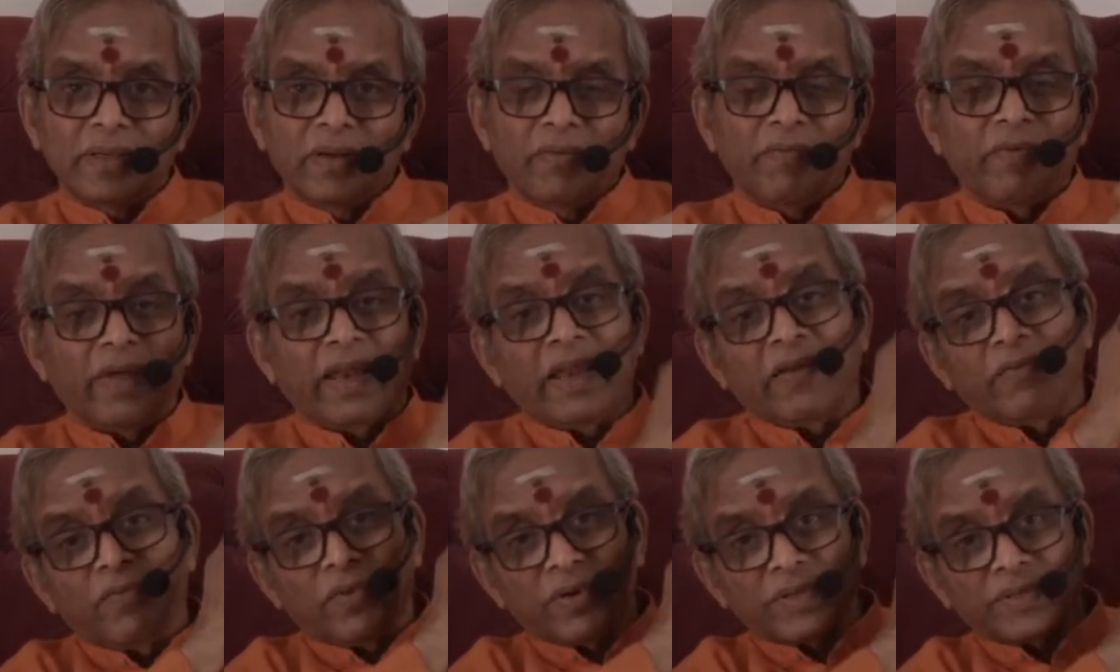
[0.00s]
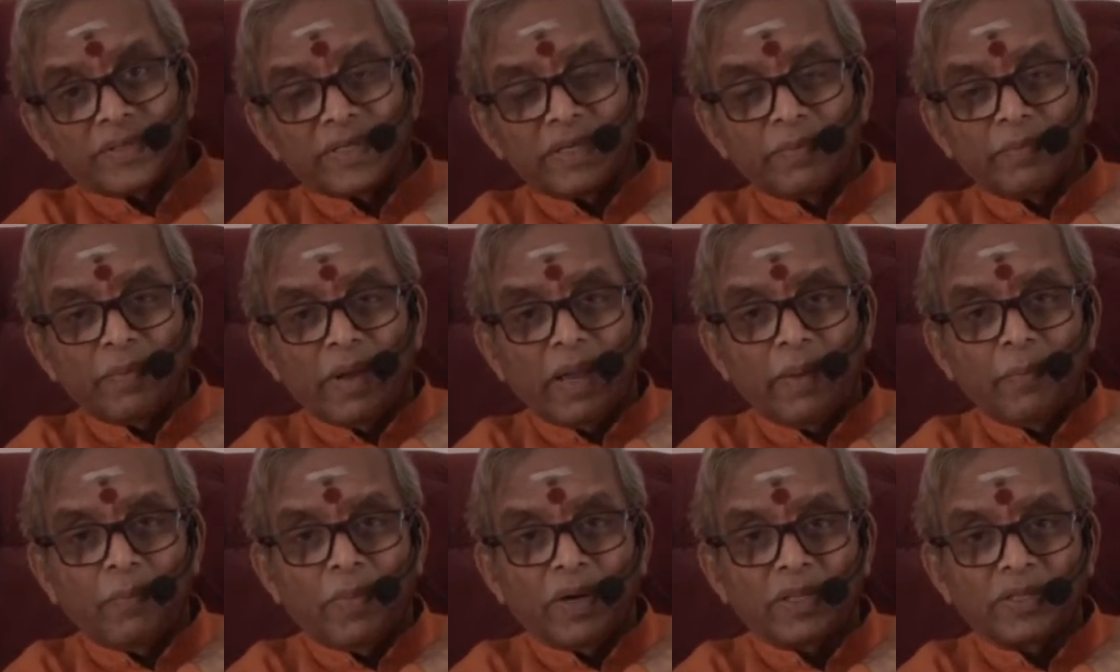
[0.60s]
when I was in
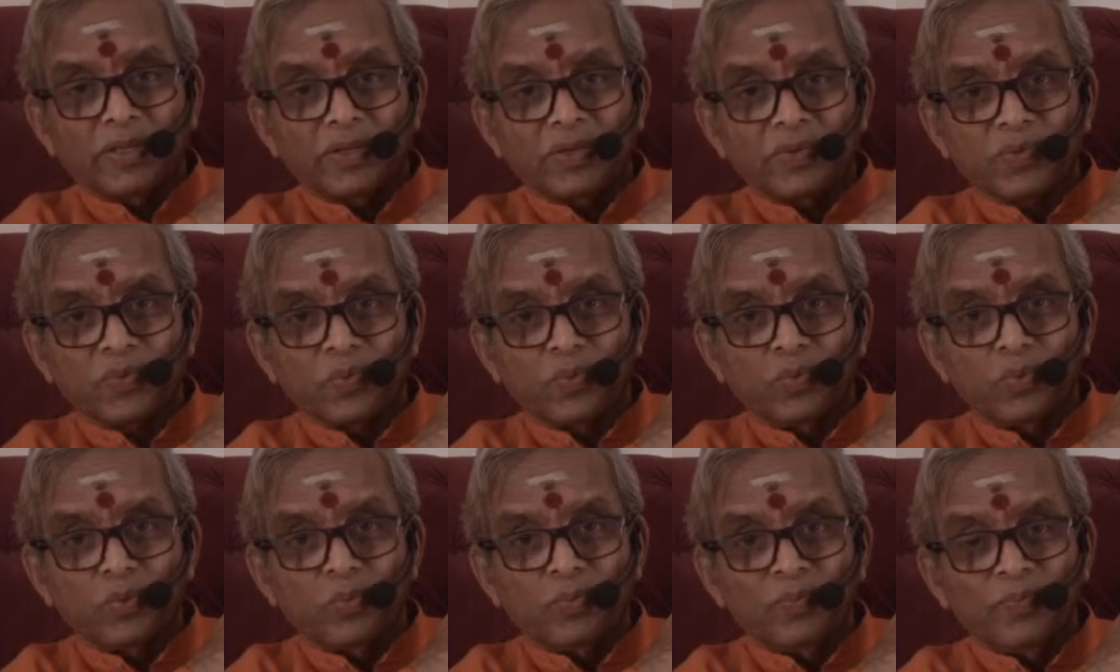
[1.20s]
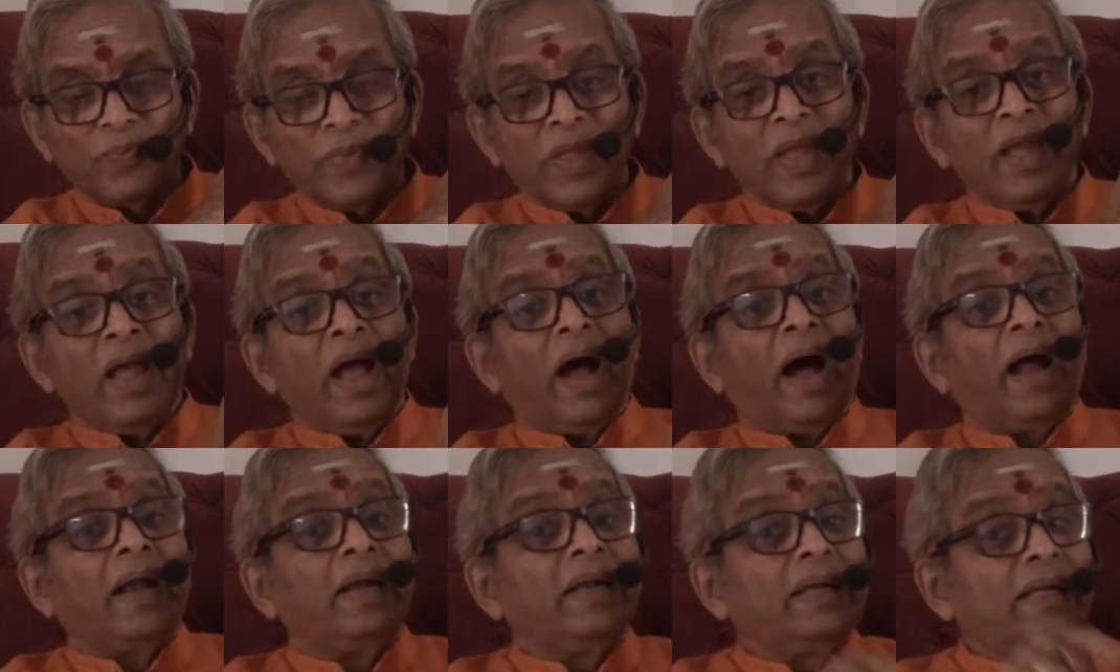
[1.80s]
my mother's womb
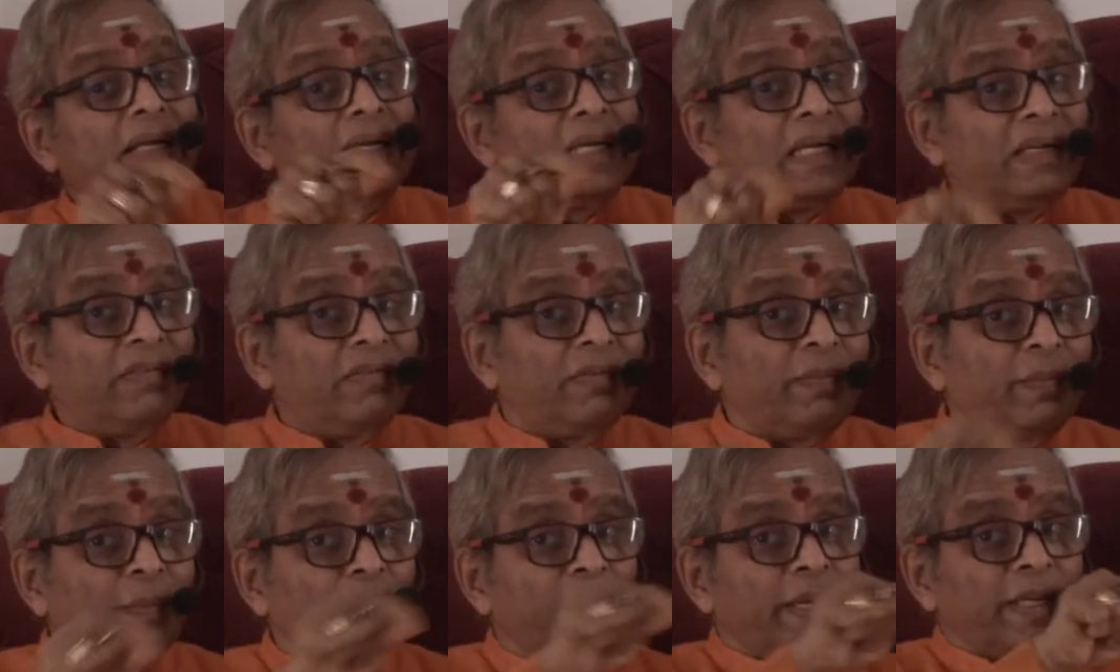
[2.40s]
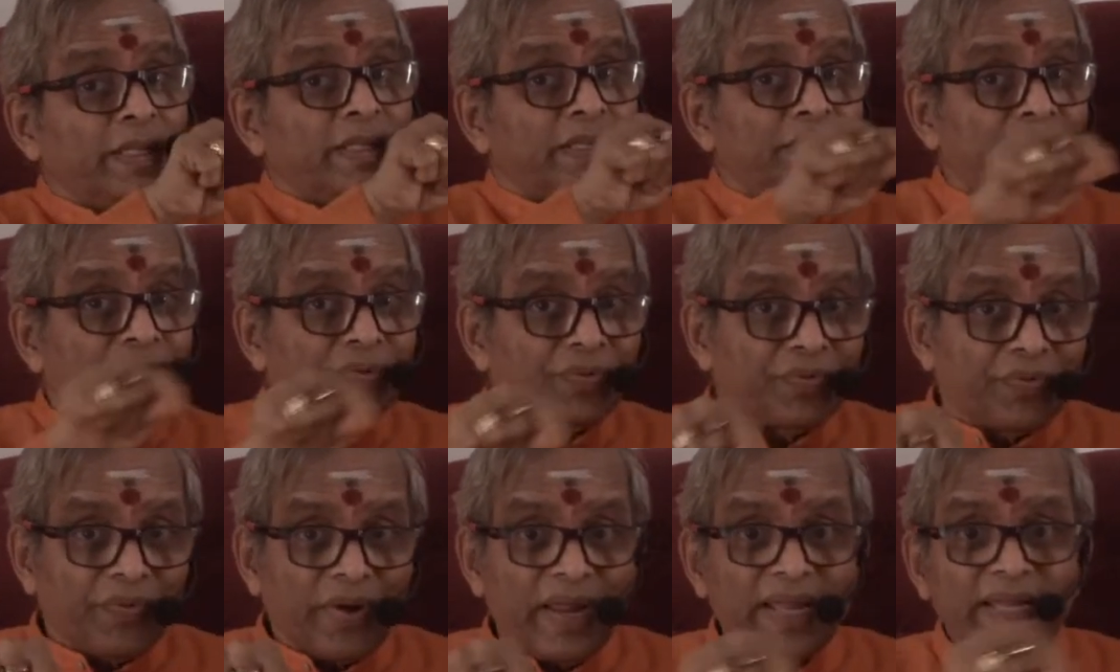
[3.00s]
and giving me the
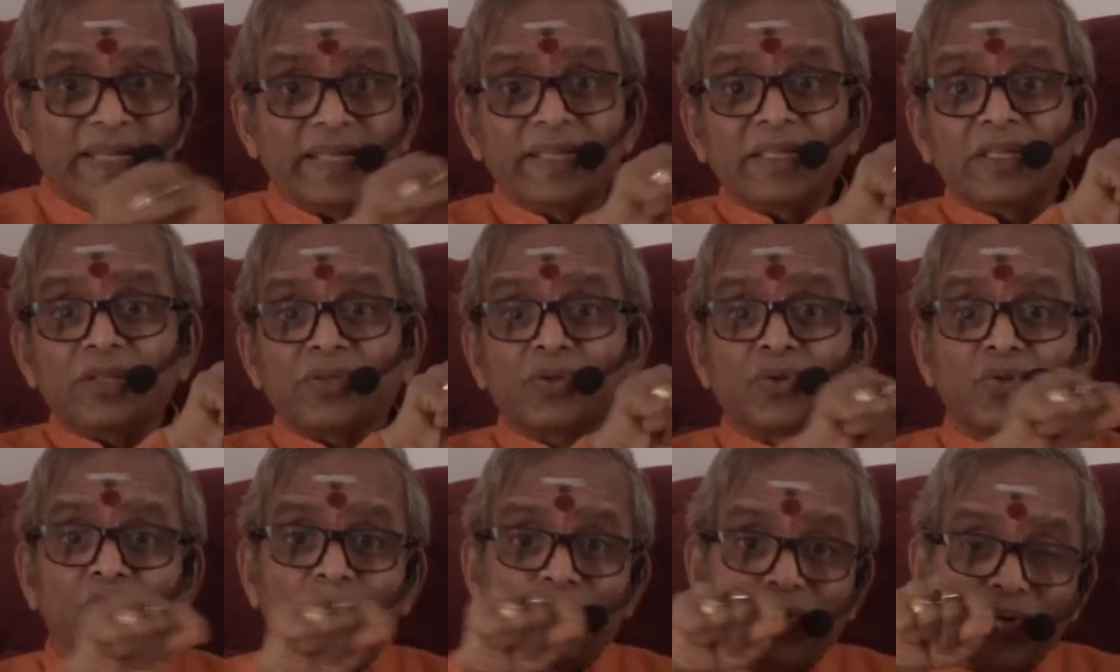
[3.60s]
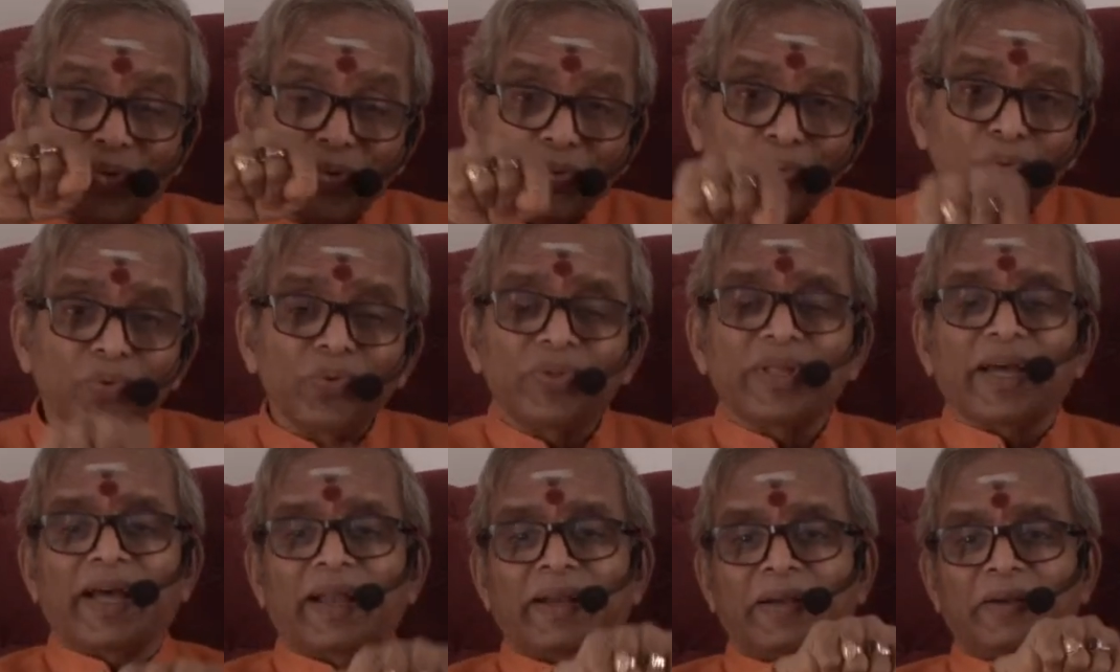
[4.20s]
strength to do
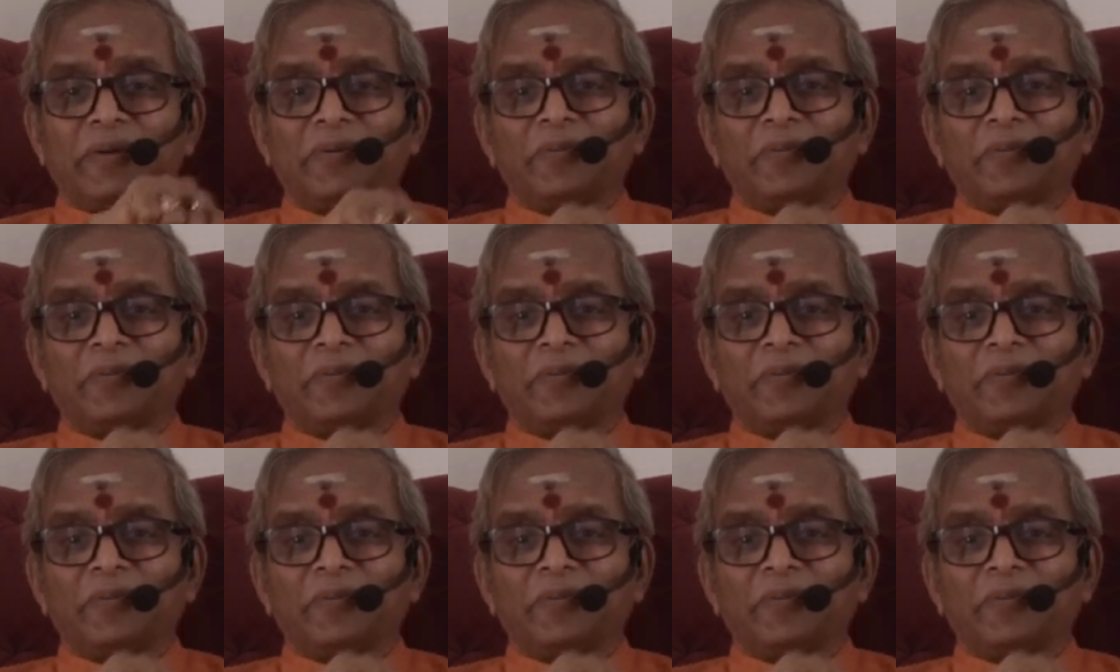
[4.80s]
that,